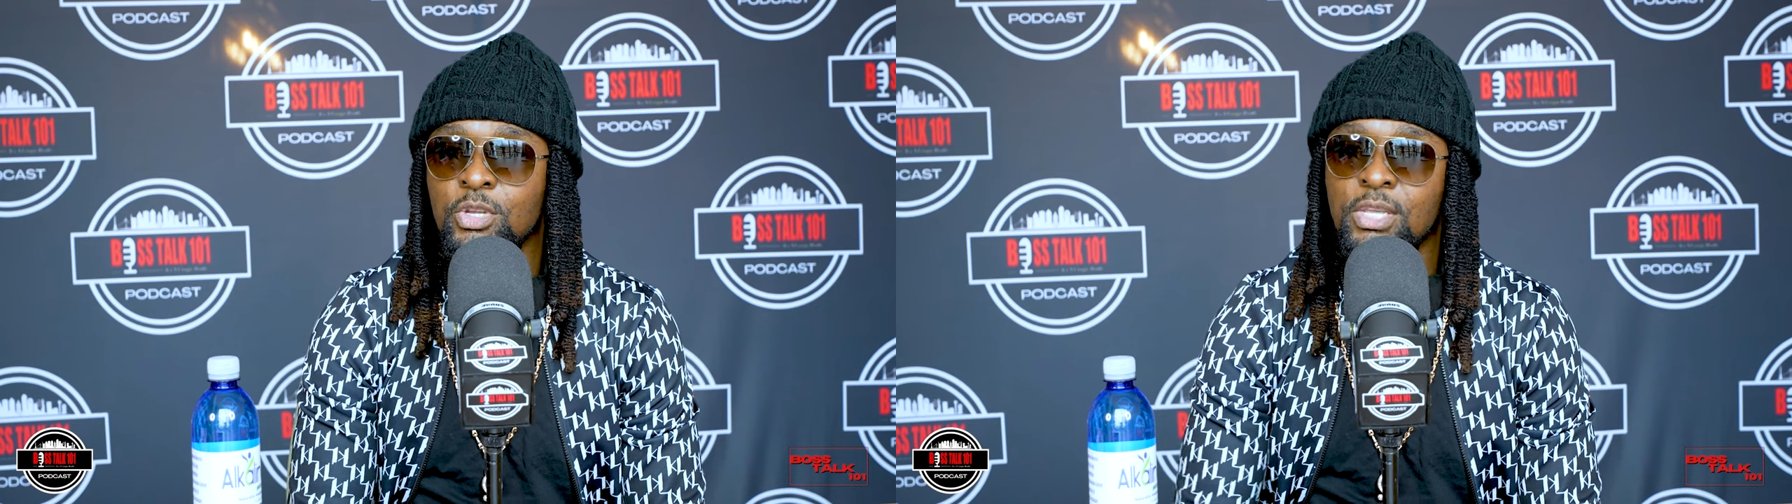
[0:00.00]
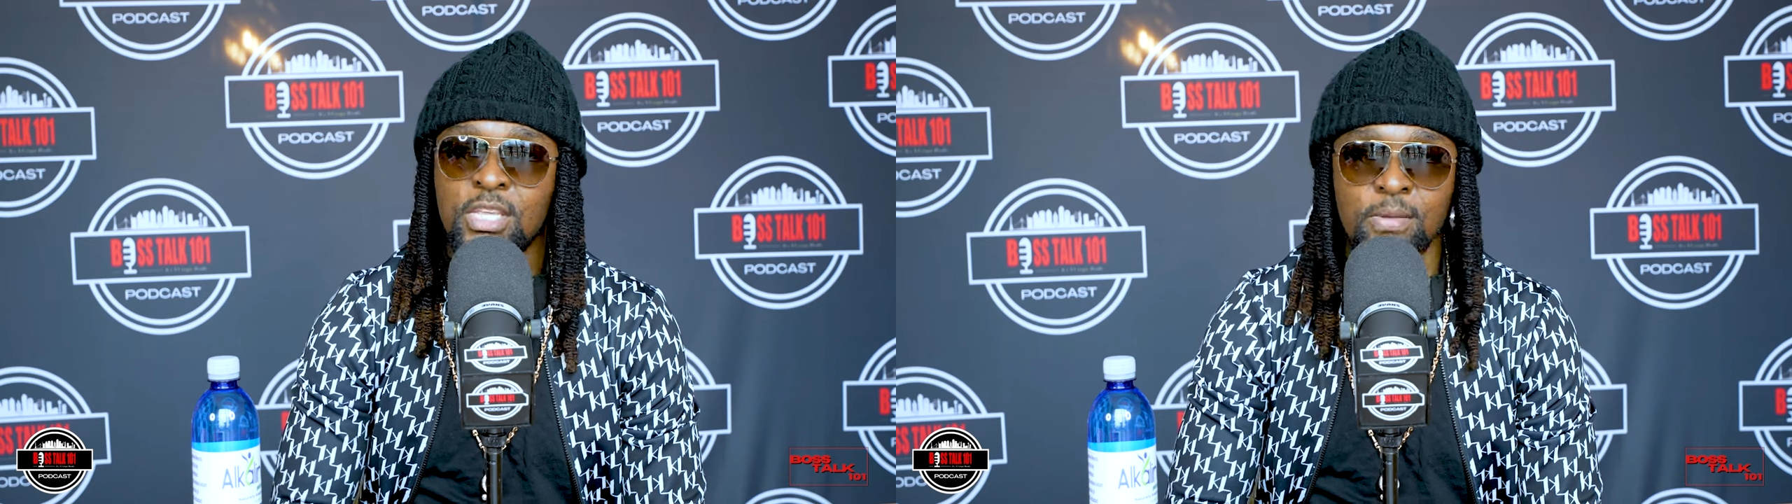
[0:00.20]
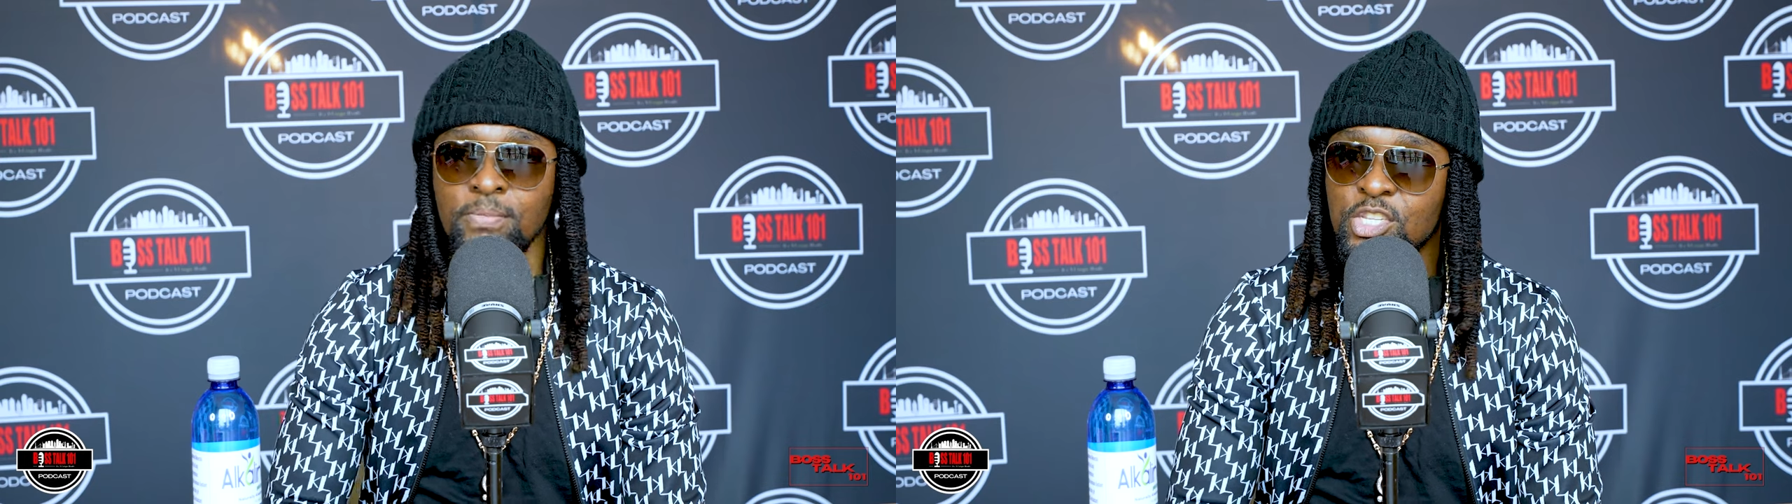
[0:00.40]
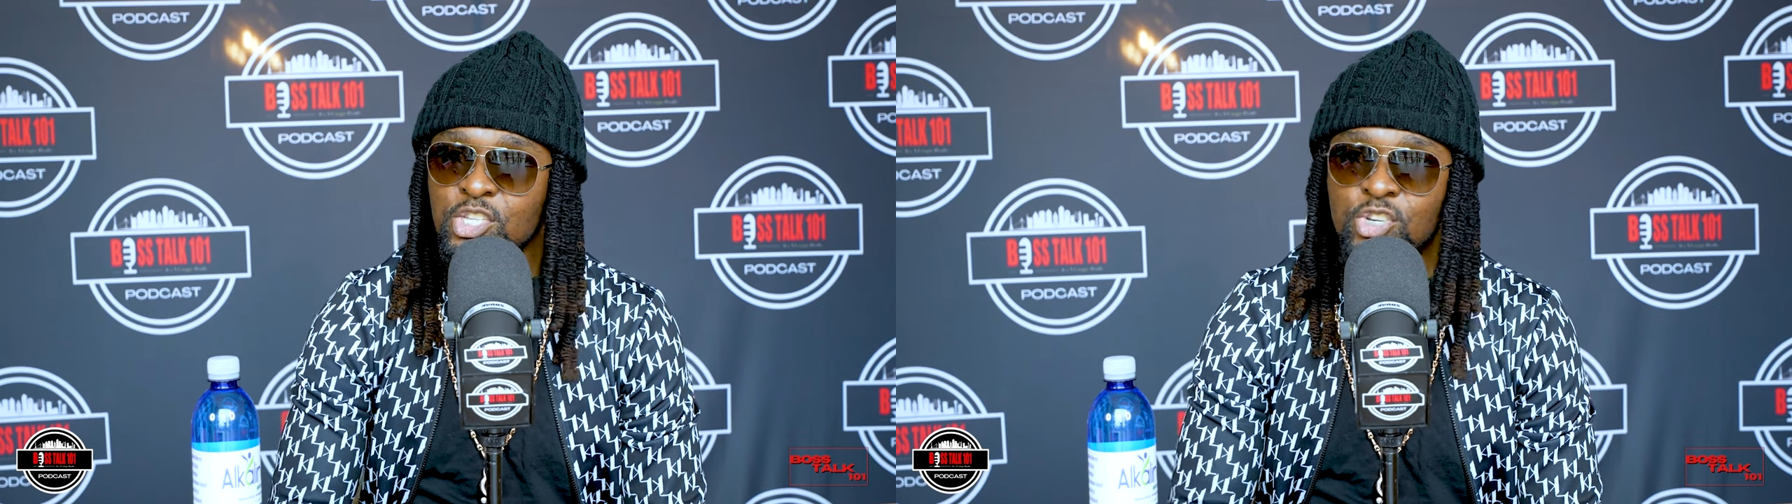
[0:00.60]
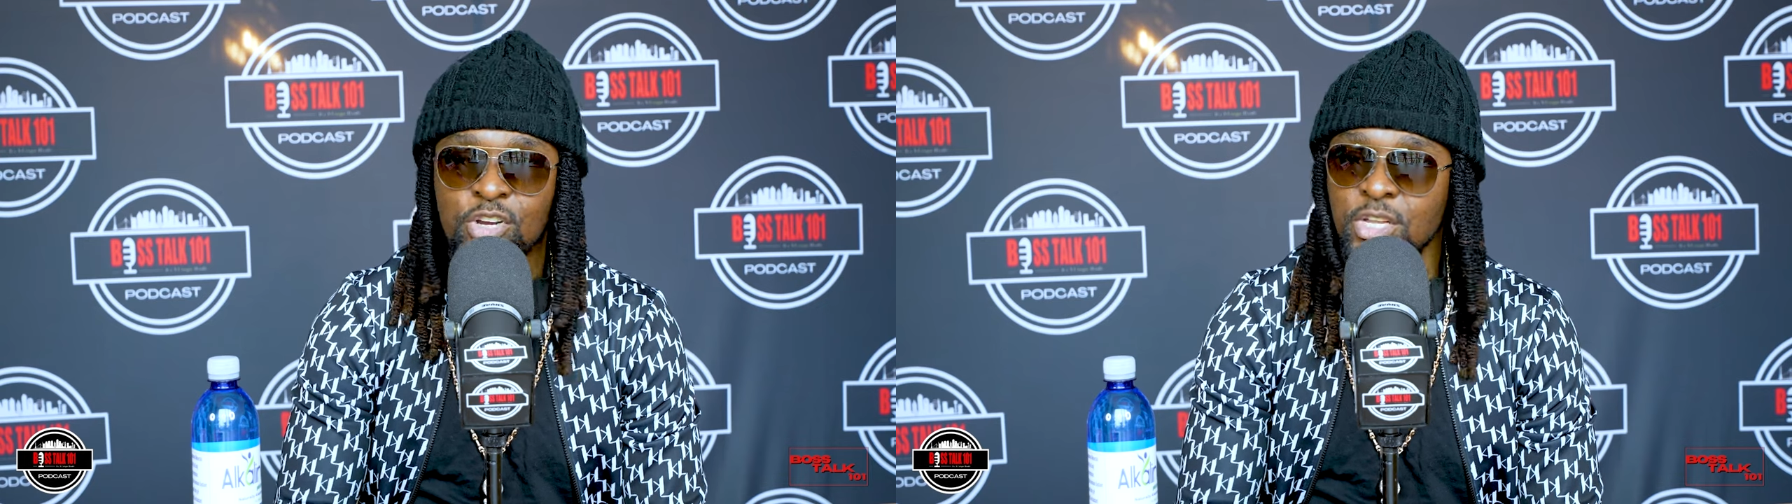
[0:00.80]
to keep
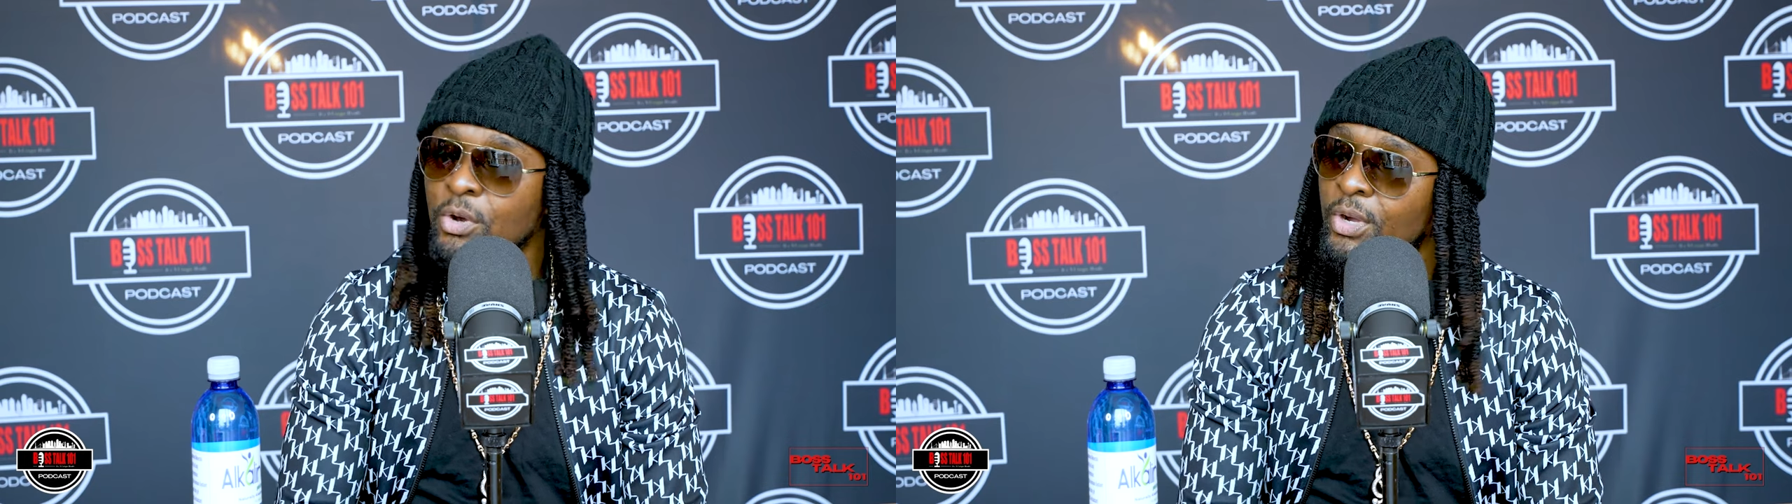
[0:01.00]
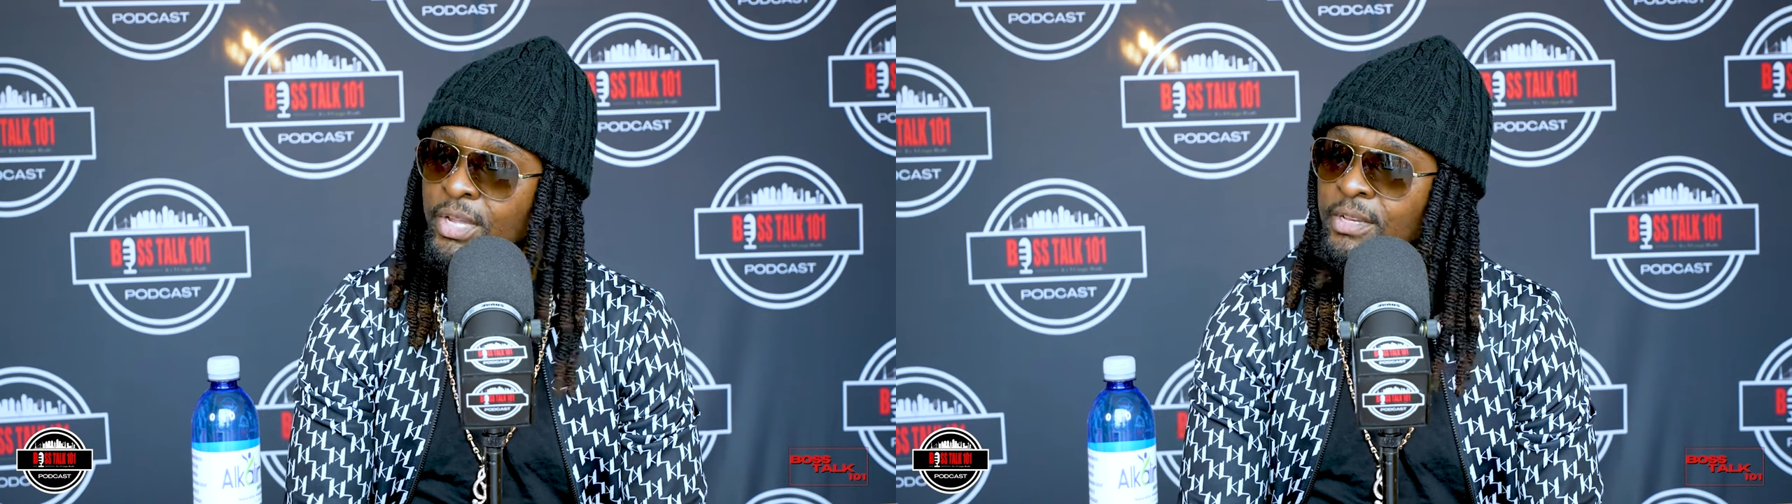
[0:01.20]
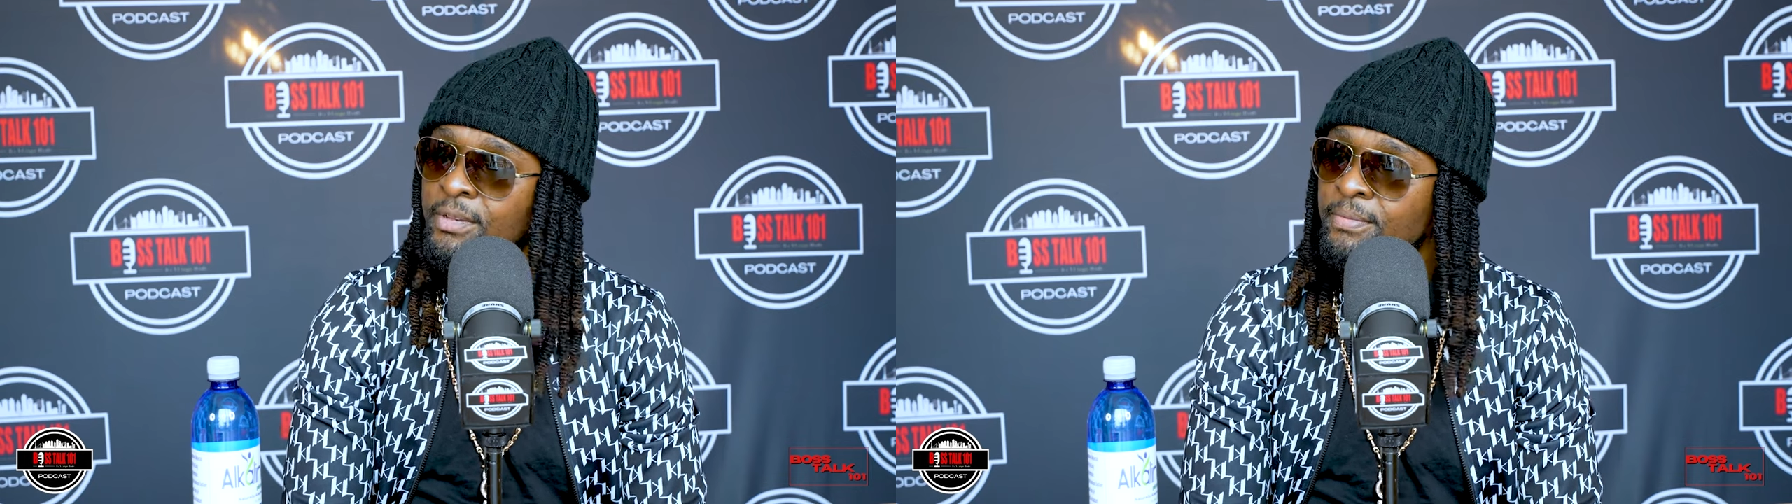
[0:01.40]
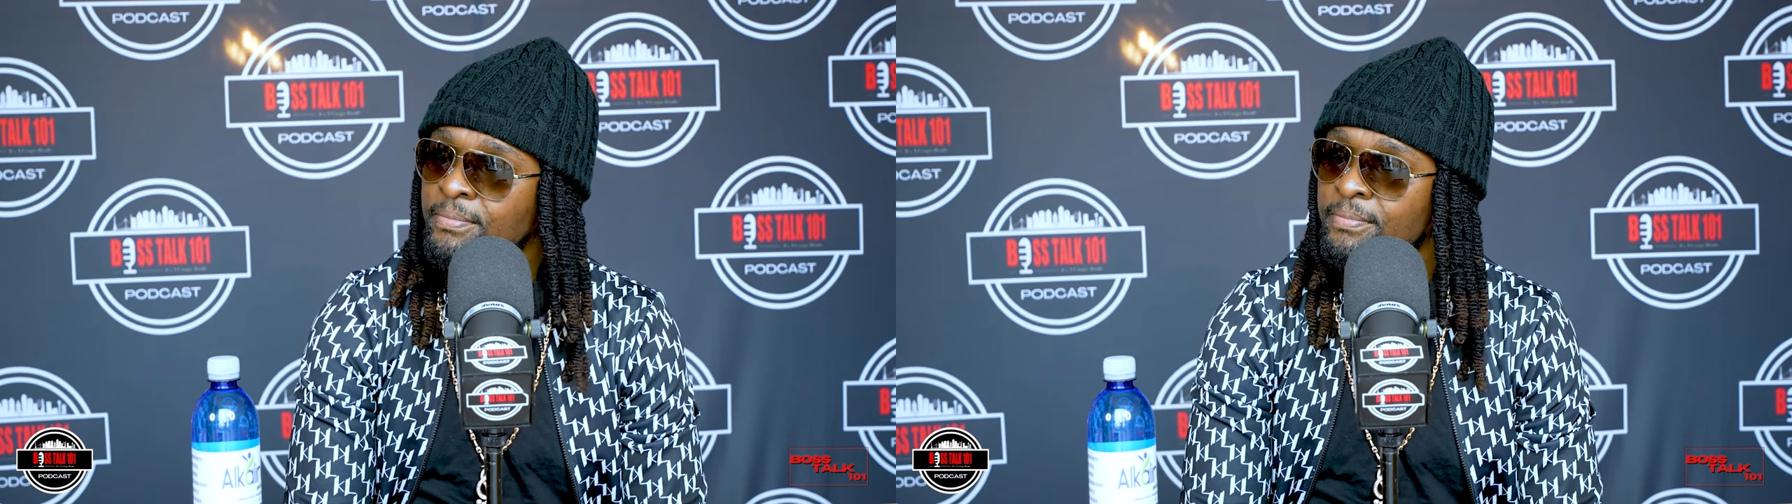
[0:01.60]
this journey going.